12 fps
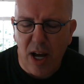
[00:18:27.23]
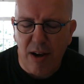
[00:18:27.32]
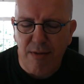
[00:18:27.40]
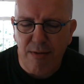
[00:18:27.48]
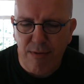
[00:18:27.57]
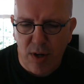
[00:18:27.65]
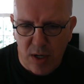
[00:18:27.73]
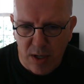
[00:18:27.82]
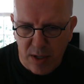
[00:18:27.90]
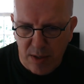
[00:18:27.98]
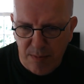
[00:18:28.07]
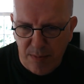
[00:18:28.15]

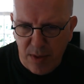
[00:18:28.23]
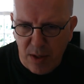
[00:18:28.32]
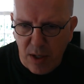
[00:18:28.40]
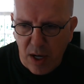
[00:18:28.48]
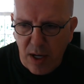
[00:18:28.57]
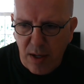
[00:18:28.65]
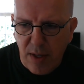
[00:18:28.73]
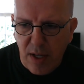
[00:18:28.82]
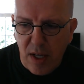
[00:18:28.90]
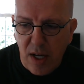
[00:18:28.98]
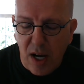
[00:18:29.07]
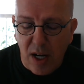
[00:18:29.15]
ever, okay?
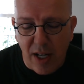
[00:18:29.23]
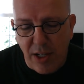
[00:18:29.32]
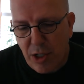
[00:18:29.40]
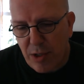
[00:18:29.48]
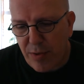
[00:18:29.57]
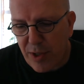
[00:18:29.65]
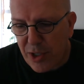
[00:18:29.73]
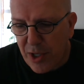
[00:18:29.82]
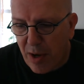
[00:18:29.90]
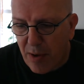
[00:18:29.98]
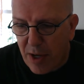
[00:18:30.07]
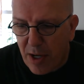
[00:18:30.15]
Unless it's for a
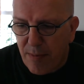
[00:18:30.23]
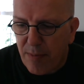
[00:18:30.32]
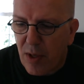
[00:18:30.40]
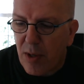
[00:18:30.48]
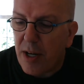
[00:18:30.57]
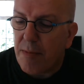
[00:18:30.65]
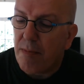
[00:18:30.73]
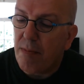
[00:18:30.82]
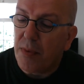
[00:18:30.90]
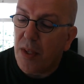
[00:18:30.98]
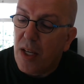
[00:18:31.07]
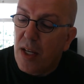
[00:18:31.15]
charity, all right?
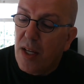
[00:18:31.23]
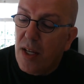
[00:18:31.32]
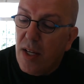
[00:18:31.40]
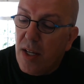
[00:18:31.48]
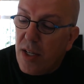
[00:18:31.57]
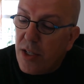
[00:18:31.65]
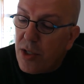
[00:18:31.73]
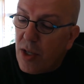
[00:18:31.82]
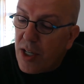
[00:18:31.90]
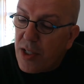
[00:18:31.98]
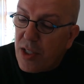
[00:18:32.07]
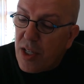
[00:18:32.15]
So
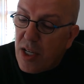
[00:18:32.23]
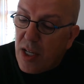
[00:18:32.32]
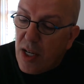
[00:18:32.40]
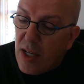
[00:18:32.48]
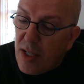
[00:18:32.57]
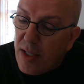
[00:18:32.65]
let's see,